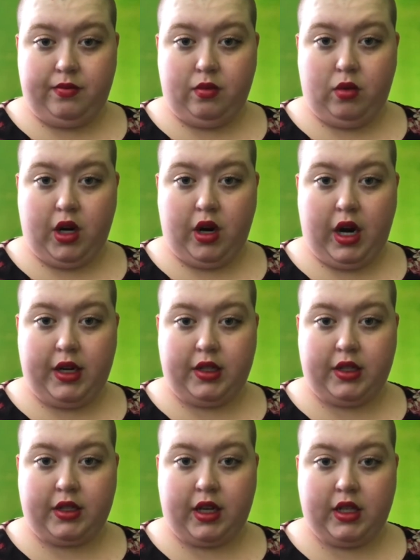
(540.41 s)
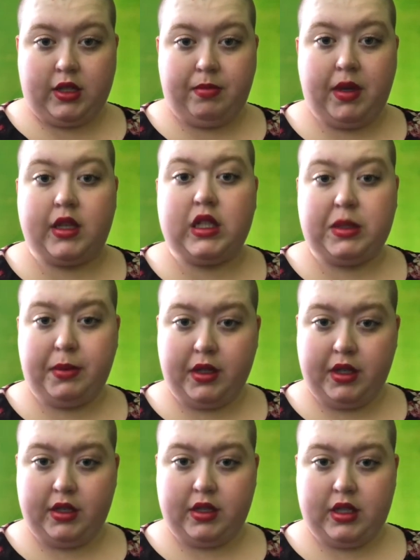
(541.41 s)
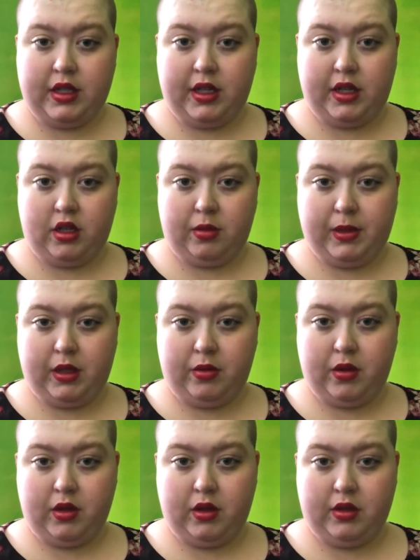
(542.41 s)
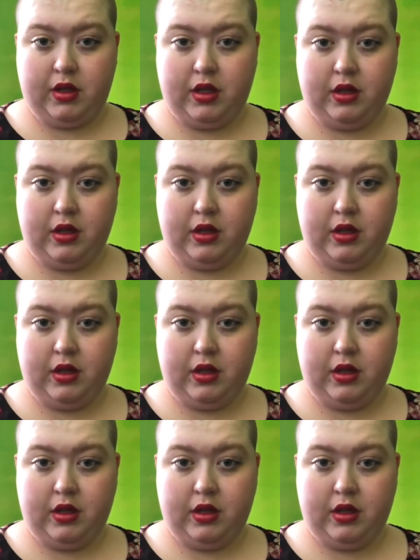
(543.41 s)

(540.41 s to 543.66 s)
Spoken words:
where I discuss my experience to Digital Book World.